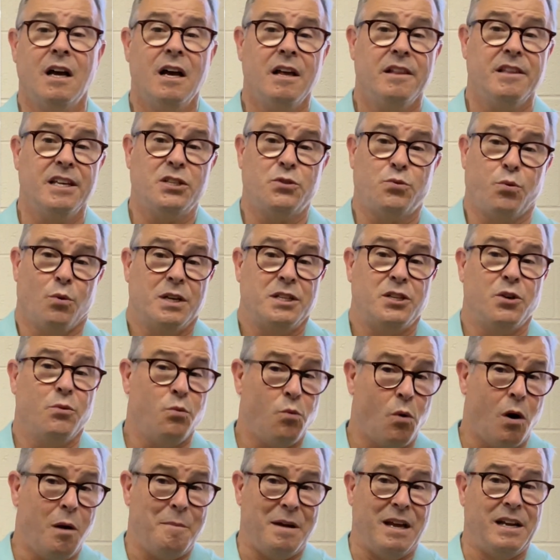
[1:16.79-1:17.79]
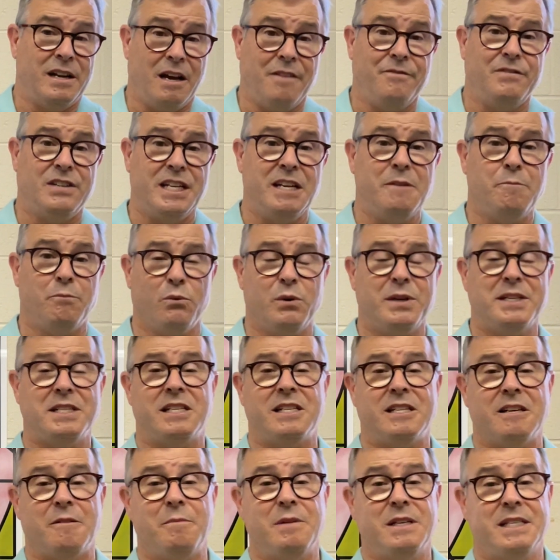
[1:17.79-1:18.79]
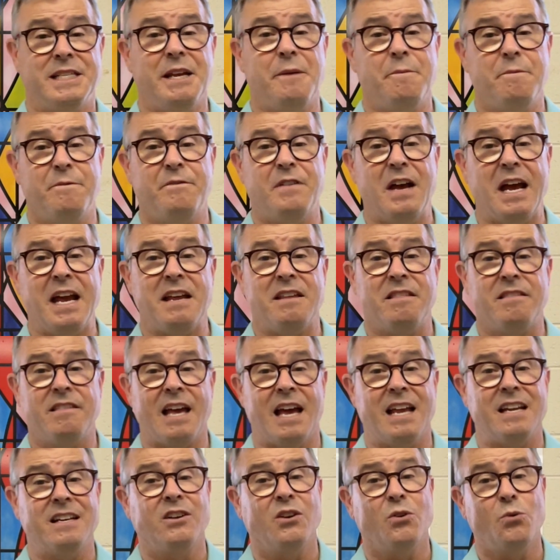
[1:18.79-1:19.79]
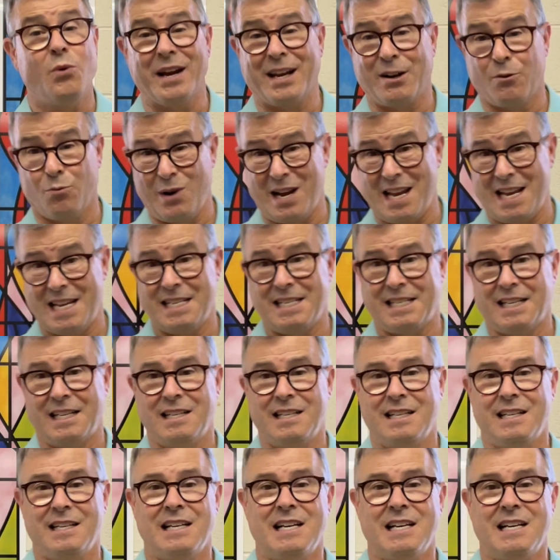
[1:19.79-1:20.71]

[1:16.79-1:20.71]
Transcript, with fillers: This was a woman of deep wisdom, deep faith, and quick wit.